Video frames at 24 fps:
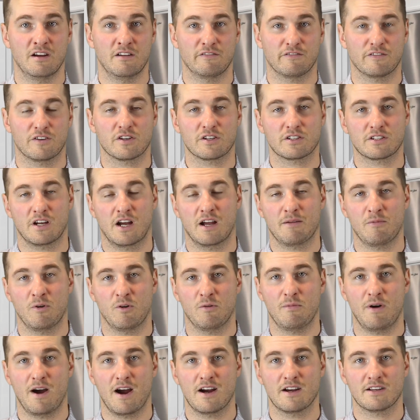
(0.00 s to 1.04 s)
first time
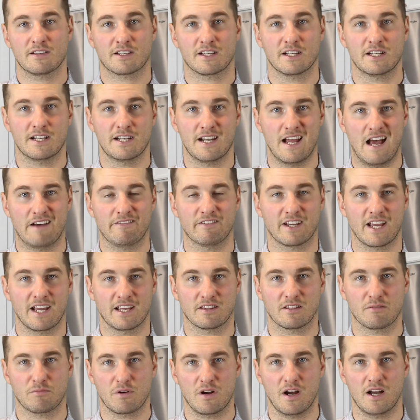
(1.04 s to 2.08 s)
homebuyers can
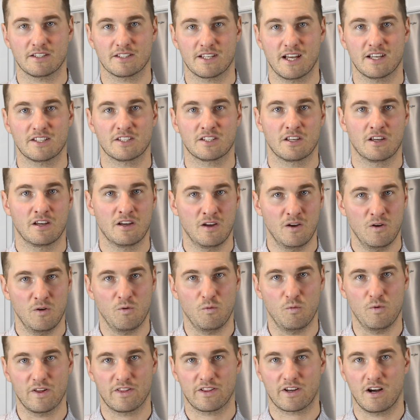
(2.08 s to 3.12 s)
navigate the process
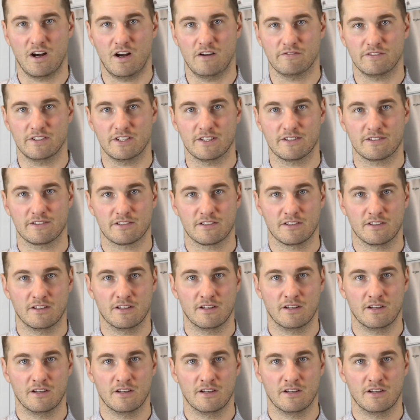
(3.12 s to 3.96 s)
with confidence